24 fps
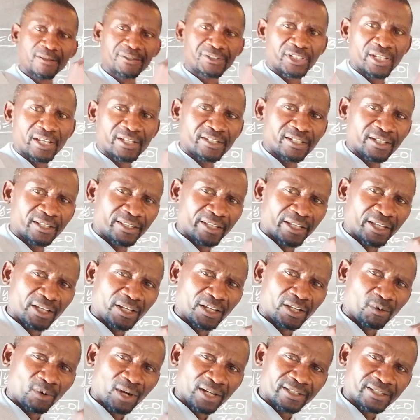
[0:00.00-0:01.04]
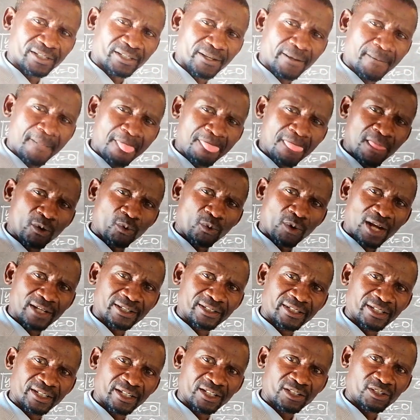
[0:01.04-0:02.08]
checking the what
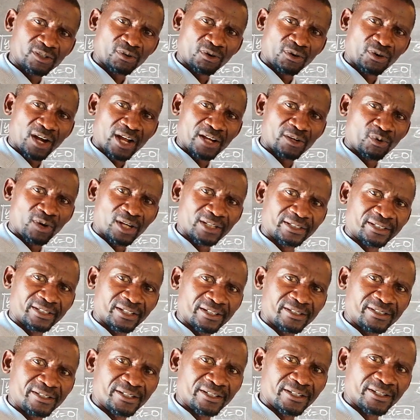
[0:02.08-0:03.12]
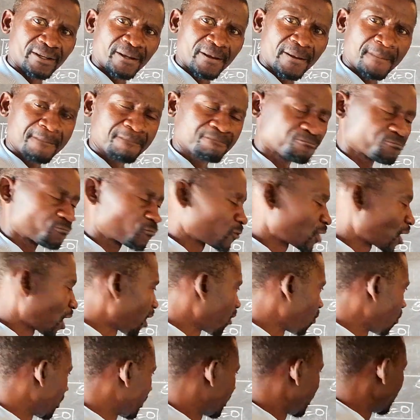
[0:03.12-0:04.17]
wanted or unwanted uh,
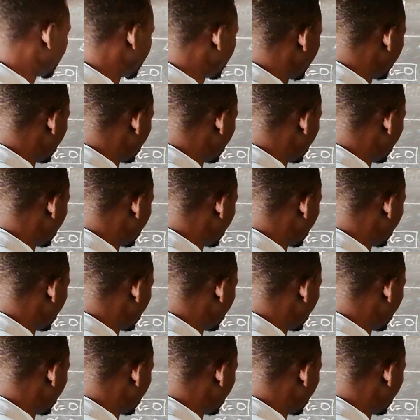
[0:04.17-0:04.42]
unwanted